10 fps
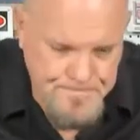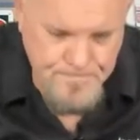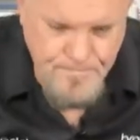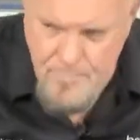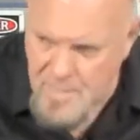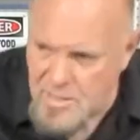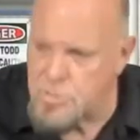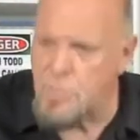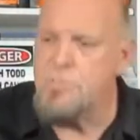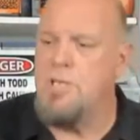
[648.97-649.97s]
So
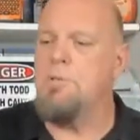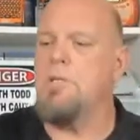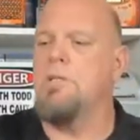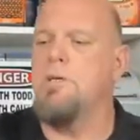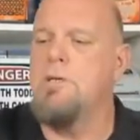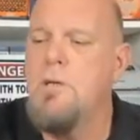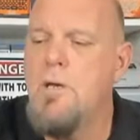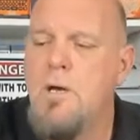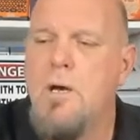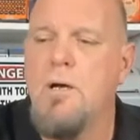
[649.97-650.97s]
typically on
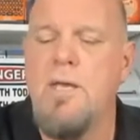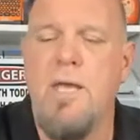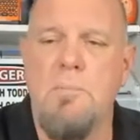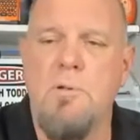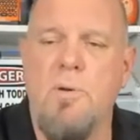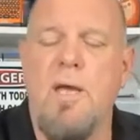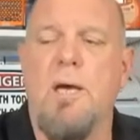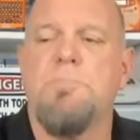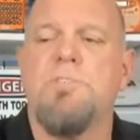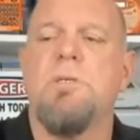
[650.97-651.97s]
cable wraps,
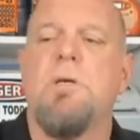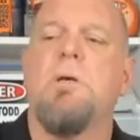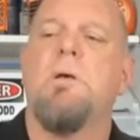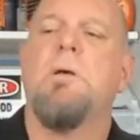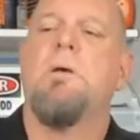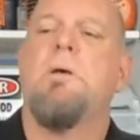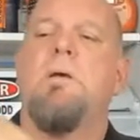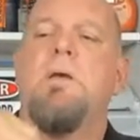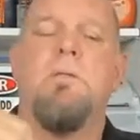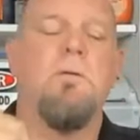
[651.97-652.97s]
either
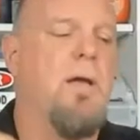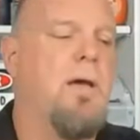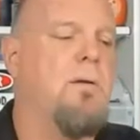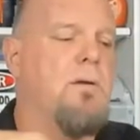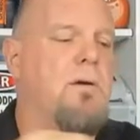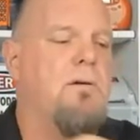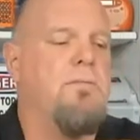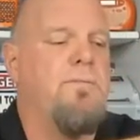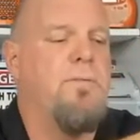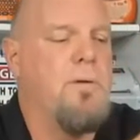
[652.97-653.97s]
out of
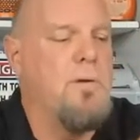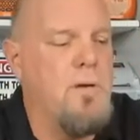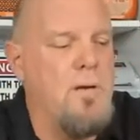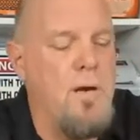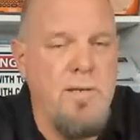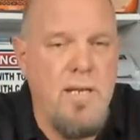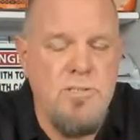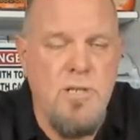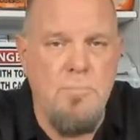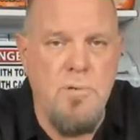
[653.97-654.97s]
our desktop
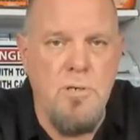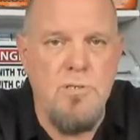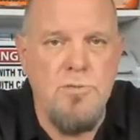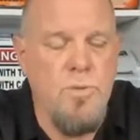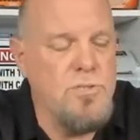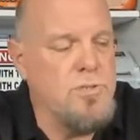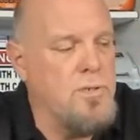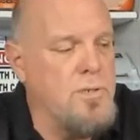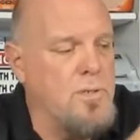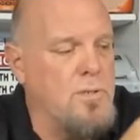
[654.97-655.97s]
units, which could
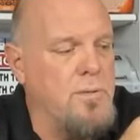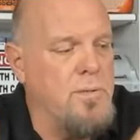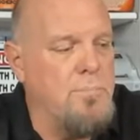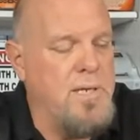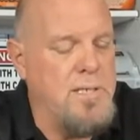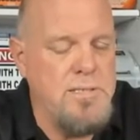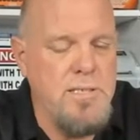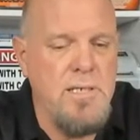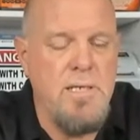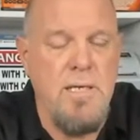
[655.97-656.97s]
include the
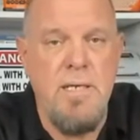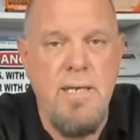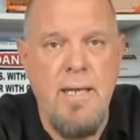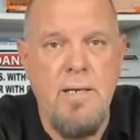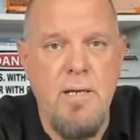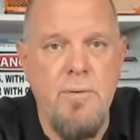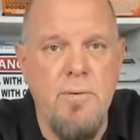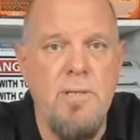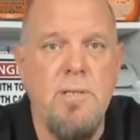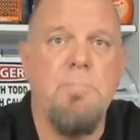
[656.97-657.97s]
PTE 800, the
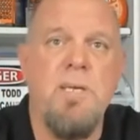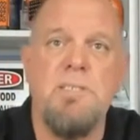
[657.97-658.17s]
PTP